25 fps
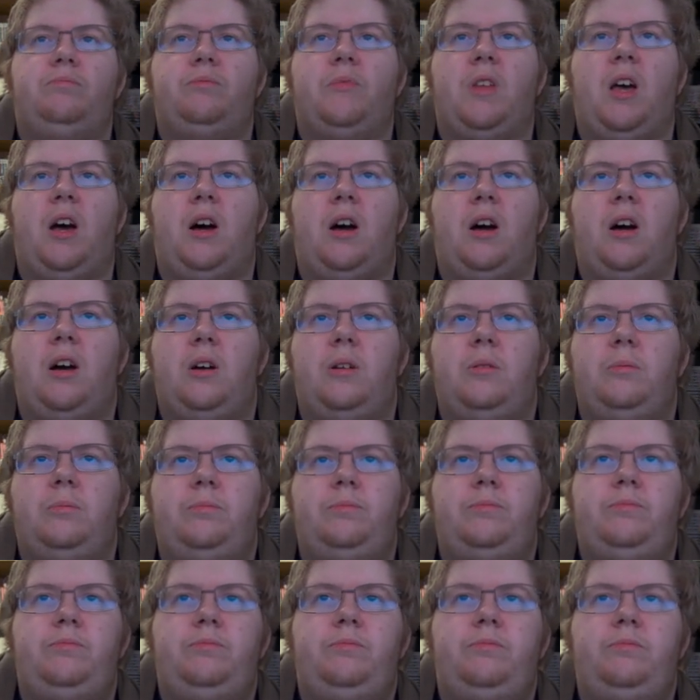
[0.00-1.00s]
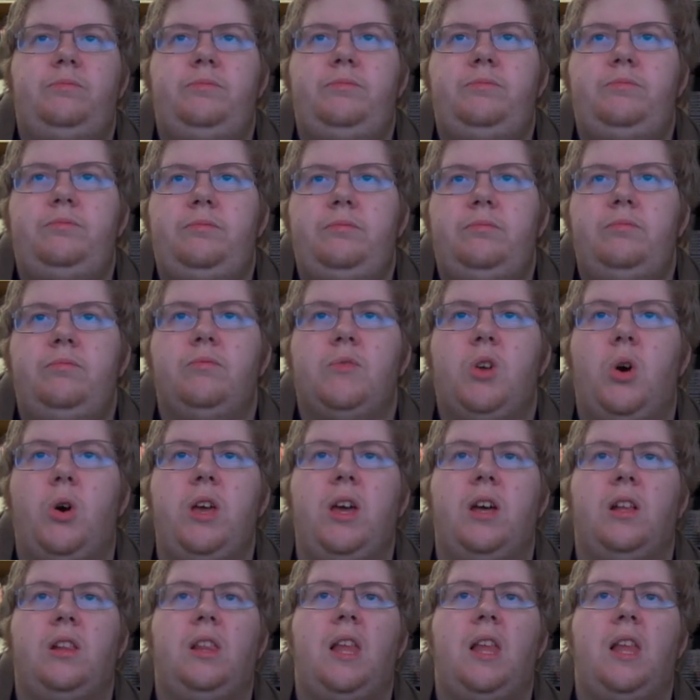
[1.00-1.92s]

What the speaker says: Oh yeah,